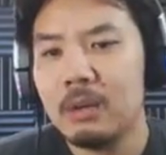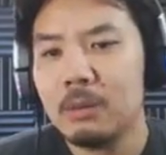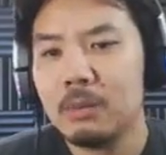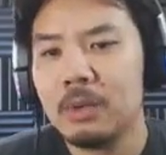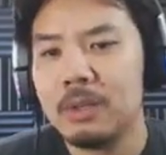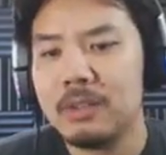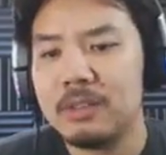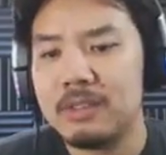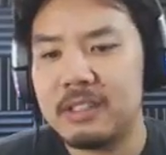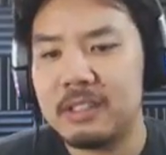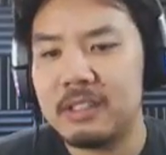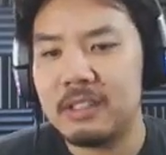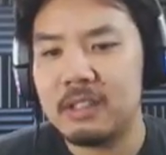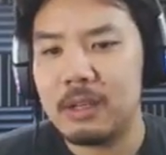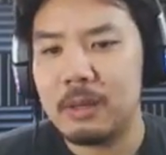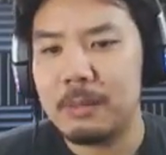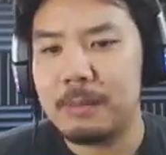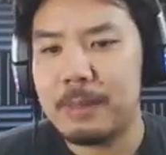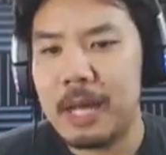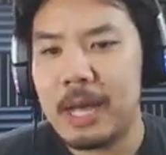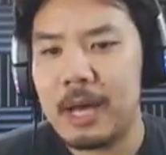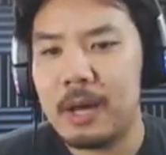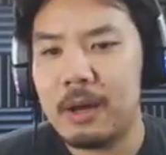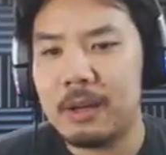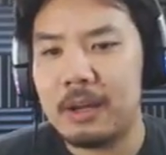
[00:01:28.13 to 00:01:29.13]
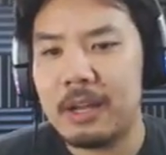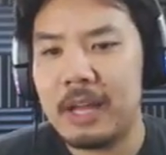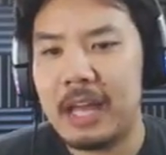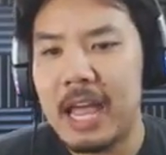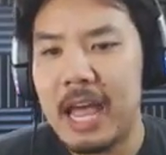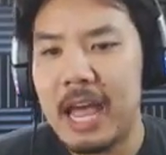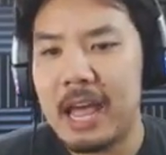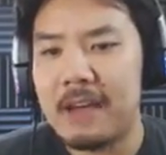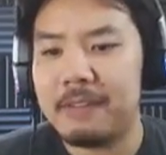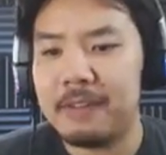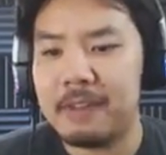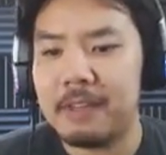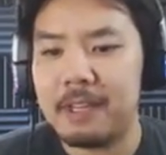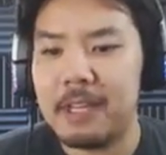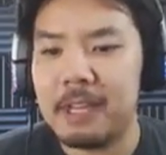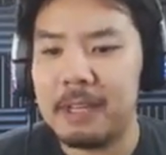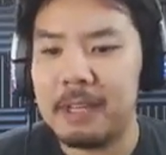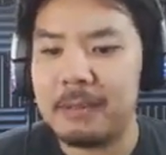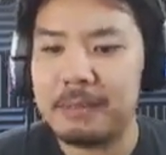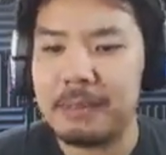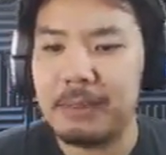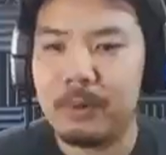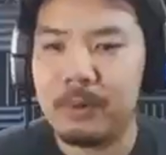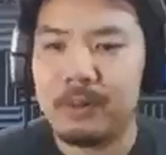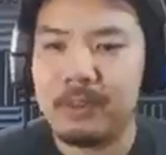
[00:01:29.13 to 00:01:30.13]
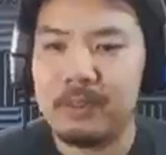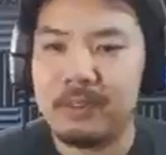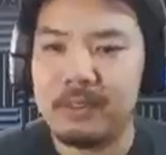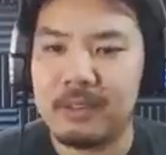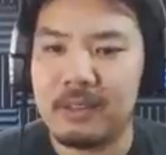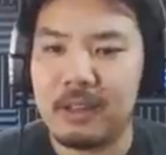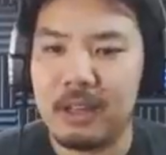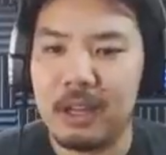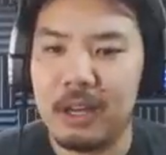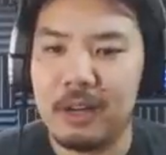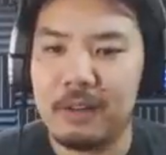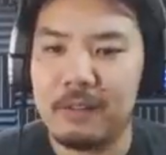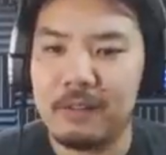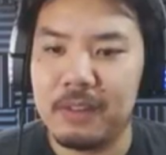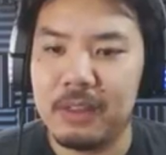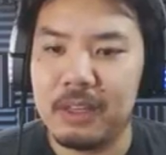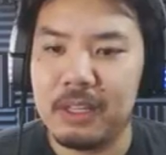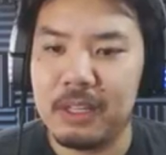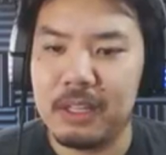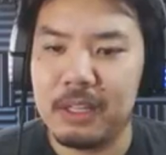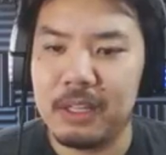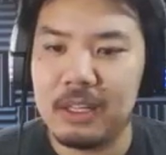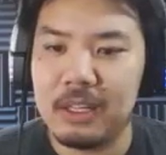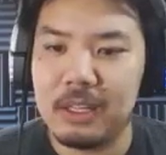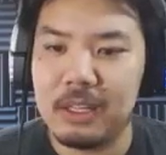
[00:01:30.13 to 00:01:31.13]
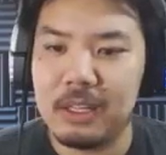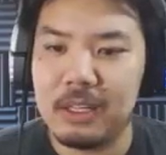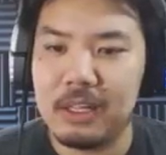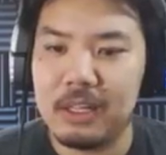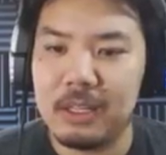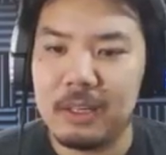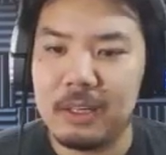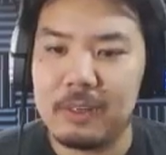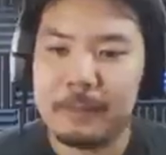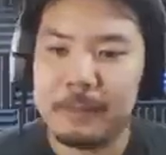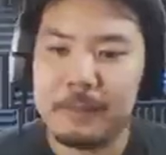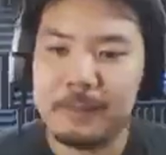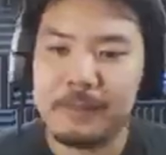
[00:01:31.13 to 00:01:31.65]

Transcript: We'll deal about half of the hit points of the